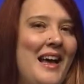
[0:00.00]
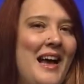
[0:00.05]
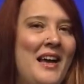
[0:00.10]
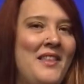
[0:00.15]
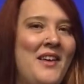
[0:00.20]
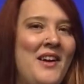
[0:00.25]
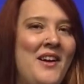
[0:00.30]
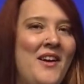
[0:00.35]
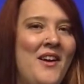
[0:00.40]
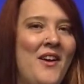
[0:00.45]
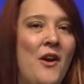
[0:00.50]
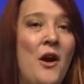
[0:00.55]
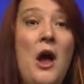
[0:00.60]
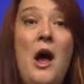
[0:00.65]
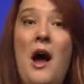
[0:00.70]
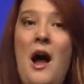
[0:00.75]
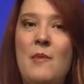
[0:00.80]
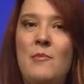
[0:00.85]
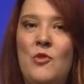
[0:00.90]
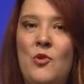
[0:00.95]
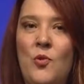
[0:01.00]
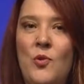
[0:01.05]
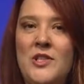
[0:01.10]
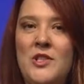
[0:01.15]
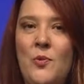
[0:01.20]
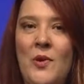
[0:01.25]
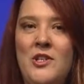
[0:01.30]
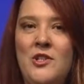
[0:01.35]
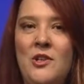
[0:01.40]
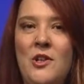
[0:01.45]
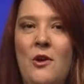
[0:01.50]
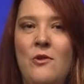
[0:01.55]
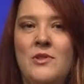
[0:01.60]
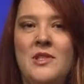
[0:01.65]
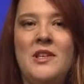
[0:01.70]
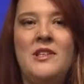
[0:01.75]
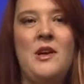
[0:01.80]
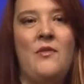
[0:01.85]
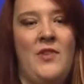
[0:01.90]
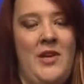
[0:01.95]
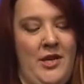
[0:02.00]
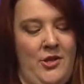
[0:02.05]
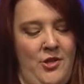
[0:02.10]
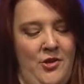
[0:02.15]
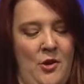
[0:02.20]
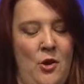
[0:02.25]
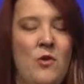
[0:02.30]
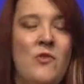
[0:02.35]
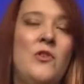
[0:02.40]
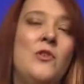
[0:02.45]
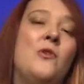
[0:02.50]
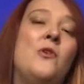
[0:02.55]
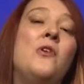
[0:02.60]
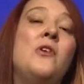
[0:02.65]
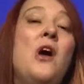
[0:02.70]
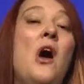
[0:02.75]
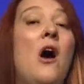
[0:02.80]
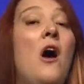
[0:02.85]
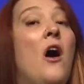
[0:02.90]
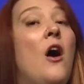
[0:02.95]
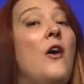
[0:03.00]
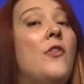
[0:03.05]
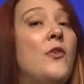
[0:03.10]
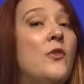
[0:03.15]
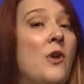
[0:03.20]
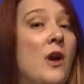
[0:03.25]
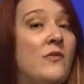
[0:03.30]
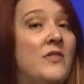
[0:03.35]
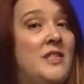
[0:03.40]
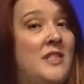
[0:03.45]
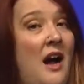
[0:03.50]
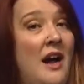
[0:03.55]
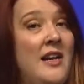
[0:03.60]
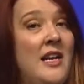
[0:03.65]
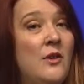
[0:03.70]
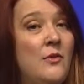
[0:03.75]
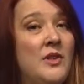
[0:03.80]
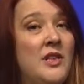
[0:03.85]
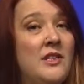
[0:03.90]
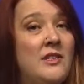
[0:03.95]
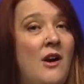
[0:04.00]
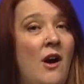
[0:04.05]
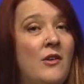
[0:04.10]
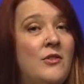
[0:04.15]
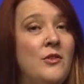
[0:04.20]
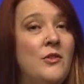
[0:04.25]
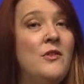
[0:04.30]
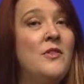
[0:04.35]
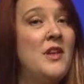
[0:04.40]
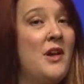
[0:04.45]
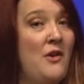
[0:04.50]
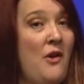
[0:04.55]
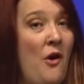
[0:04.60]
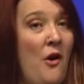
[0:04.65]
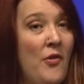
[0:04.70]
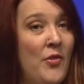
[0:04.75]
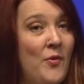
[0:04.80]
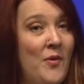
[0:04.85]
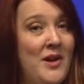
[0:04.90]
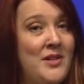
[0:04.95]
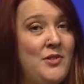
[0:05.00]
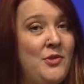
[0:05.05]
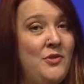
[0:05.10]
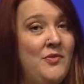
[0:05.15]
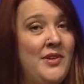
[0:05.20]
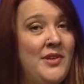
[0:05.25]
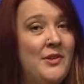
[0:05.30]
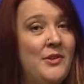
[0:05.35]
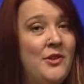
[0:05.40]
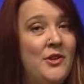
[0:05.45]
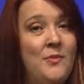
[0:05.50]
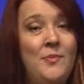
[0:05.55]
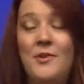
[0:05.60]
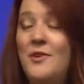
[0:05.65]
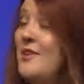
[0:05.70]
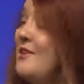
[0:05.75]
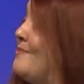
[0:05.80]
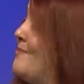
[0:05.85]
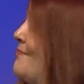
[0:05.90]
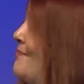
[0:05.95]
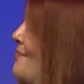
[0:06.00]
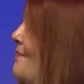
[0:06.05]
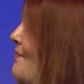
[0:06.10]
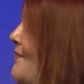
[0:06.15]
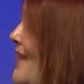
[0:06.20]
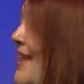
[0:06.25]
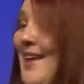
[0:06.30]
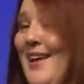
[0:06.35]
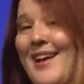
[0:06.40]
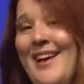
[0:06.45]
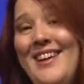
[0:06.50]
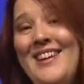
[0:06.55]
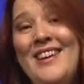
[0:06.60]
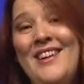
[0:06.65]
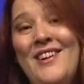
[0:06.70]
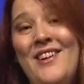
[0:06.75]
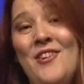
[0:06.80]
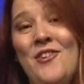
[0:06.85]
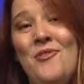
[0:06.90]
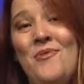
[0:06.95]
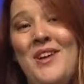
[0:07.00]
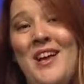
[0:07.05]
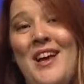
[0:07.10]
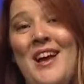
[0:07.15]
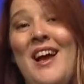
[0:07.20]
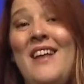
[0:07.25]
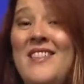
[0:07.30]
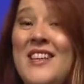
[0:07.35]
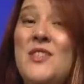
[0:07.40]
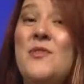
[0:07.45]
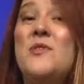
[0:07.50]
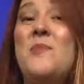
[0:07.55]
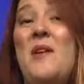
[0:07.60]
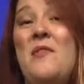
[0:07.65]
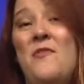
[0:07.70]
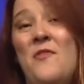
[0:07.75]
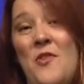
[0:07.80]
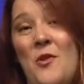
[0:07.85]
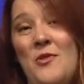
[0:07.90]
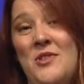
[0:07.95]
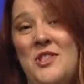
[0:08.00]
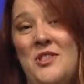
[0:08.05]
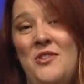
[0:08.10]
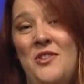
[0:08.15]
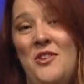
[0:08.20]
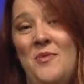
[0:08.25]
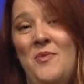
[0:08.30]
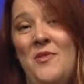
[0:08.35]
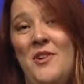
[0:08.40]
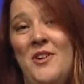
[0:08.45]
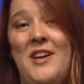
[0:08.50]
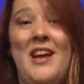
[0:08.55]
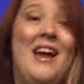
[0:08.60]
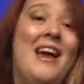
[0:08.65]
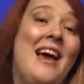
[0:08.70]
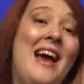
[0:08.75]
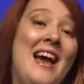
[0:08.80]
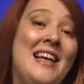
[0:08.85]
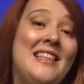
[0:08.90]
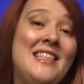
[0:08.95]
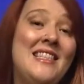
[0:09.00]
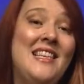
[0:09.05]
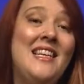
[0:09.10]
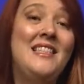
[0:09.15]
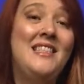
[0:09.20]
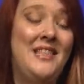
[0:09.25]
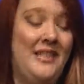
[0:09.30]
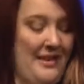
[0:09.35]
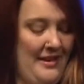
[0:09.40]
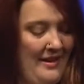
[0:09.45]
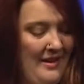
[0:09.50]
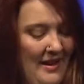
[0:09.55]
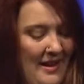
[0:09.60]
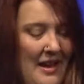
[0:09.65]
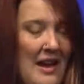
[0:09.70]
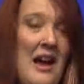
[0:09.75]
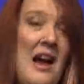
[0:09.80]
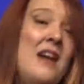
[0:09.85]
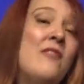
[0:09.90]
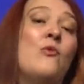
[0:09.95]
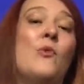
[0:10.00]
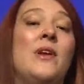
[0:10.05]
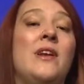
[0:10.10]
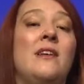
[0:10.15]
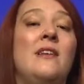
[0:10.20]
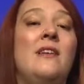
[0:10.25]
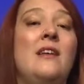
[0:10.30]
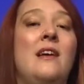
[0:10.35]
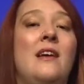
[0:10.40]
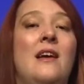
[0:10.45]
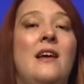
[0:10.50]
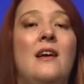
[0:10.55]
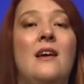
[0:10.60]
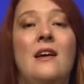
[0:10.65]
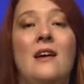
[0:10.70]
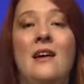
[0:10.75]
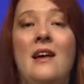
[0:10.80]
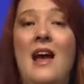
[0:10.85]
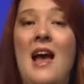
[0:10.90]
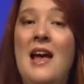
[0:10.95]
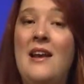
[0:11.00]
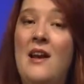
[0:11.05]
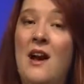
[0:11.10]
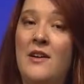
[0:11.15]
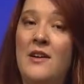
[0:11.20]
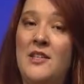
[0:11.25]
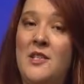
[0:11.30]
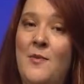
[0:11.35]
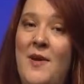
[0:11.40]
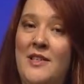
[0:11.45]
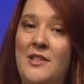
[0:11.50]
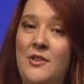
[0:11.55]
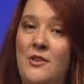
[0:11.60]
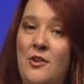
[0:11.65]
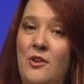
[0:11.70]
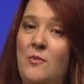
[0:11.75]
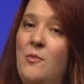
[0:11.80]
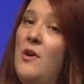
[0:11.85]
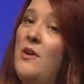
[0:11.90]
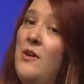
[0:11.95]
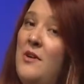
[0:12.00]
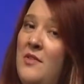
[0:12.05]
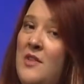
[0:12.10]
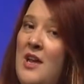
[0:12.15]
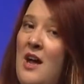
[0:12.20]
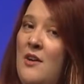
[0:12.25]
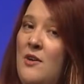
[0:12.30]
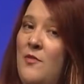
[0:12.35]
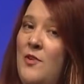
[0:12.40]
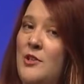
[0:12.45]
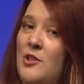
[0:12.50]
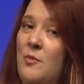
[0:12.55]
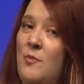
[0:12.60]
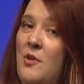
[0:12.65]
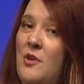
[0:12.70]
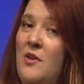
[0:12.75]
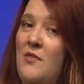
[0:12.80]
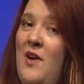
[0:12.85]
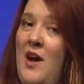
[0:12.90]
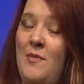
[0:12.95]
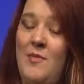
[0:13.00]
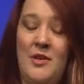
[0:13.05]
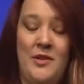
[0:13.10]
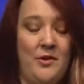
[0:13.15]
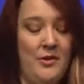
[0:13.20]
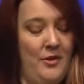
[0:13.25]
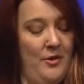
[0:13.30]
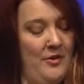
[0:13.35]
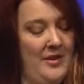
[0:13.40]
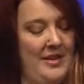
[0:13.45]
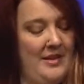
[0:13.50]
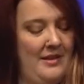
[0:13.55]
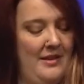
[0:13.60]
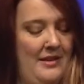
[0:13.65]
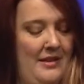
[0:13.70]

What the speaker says: Hi there, I'm Chris-Rachael of Kitchen Overlord, author of Dining with the Doctor, the unauthorized Whovian cookbook. You know, this was my first cookbook, and since then, I've written An Unexpected Cookbook, the unofficial book of Hobbit cookery,